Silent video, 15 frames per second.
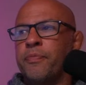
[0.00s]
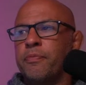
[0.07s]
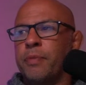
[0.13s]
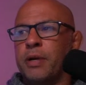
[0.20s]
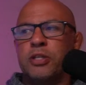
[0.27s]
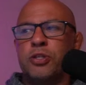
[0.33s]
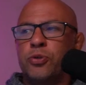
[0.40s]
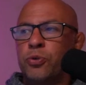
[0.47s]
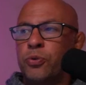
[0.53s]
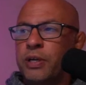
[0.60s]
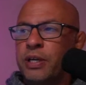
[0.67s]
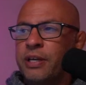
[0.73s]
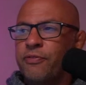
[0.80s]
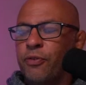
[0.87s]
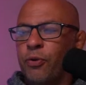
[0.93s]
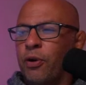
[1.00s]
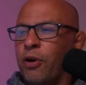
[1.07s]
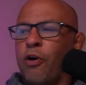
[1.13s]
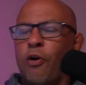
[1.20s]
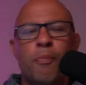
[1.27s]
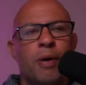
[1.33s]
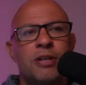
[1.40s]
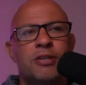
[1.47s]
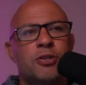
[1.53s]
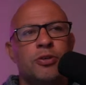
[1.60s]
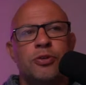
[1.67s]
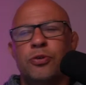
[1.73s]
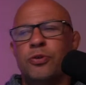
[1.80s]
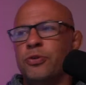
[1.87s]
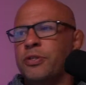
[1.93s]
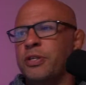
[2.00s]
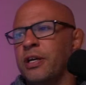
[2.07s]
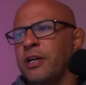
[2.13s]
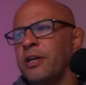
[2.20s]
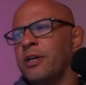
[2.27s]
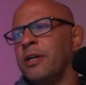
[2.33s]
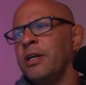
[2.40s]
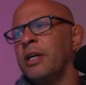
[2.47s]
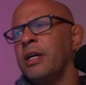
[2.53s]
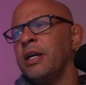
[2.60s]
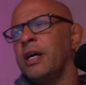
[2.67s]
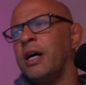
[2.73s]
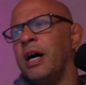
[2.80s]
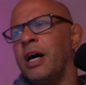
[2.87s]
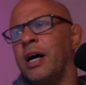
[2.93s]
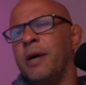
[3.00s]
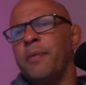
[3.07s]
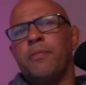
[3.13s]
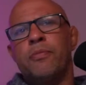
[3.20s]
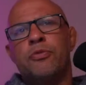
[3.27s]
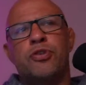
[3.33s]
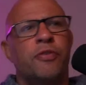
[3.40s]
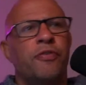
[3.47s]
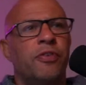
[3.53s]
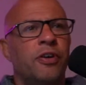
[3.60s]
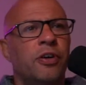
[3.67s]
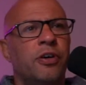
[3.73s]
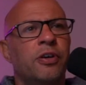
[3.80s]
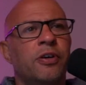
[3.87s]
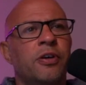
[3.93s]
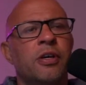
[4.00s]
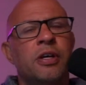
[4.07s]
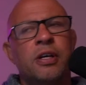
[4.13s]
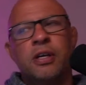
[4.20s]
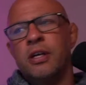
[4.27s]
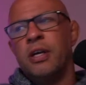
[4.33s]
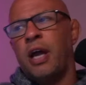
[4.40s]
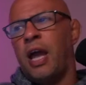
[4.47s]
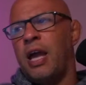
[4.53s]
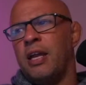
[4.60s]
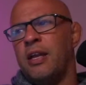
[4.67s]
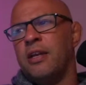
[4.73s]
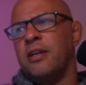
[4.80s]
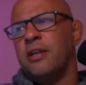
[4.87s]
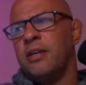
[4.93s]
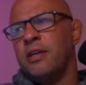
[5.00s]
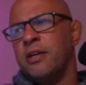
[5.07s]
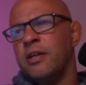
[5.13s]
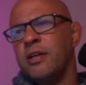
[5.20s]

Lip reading: Matsui fought a whole bunch of dudes. Travern, and